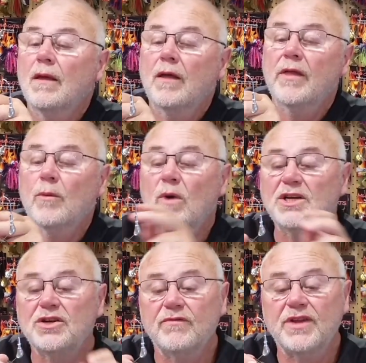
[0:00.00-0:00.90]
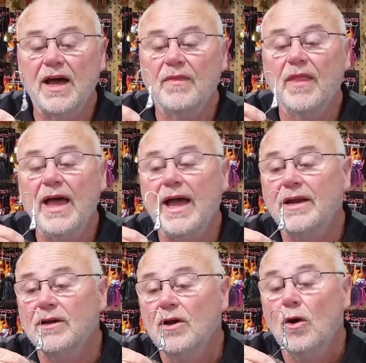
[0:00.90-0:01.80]
And then once you've done
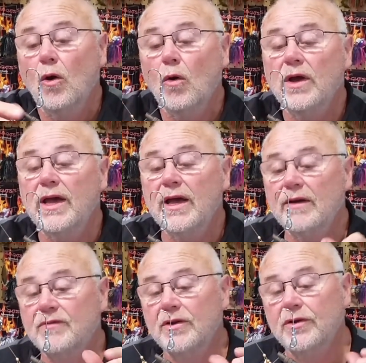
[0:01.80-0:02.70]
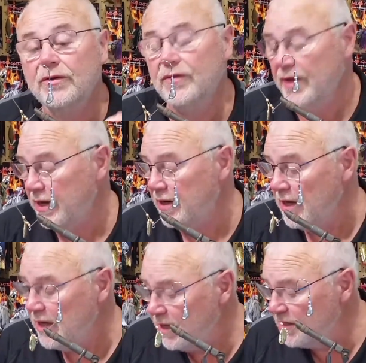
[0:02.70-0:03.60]
that, all you have to do then
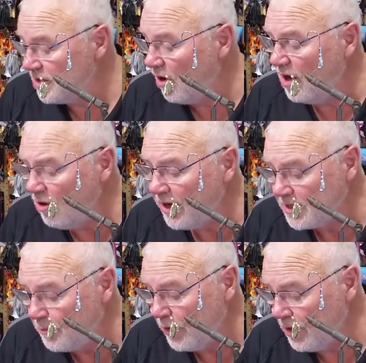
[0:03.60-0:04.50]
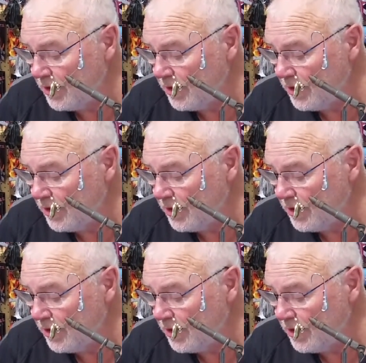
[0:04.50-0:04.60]
is, I like to put a